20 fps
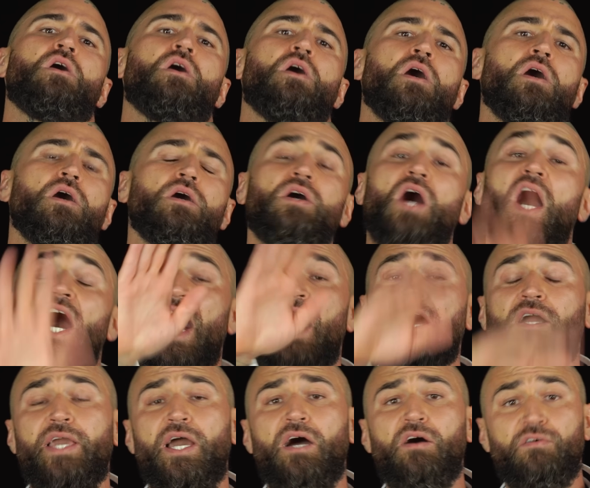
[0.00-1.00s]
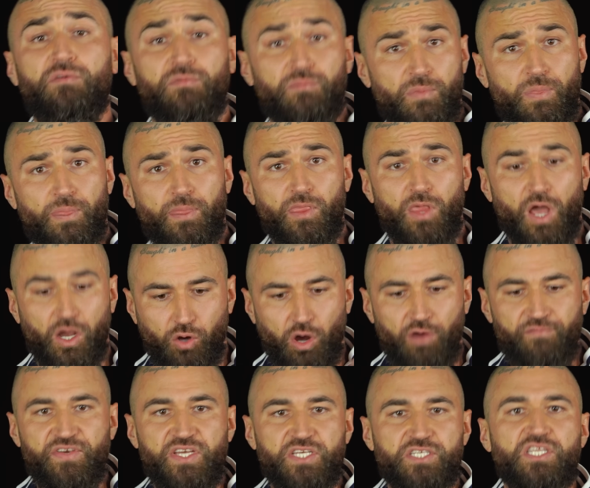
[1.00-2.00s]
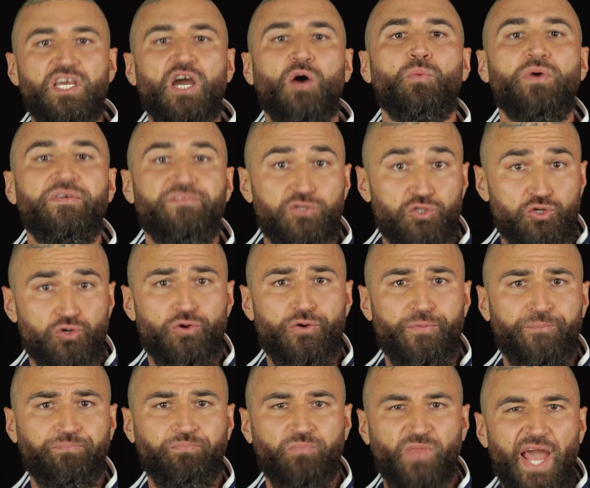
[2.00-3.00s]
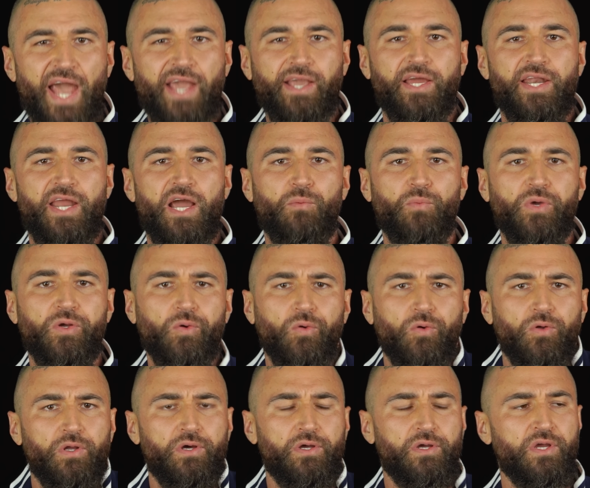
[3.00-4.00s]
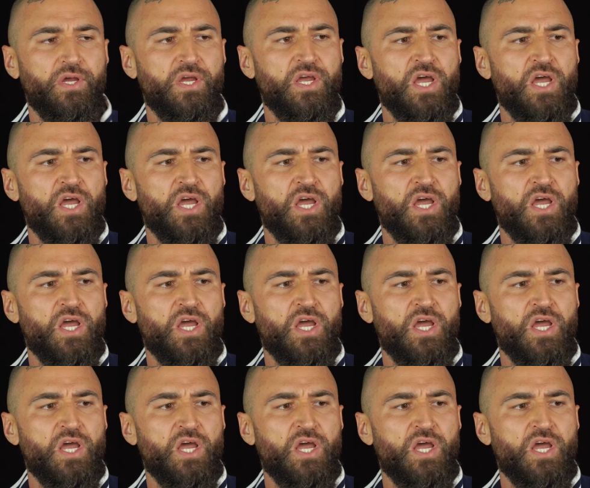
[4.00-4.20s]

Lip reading: I hung out, like obviously I withdrew, hanging out we call it.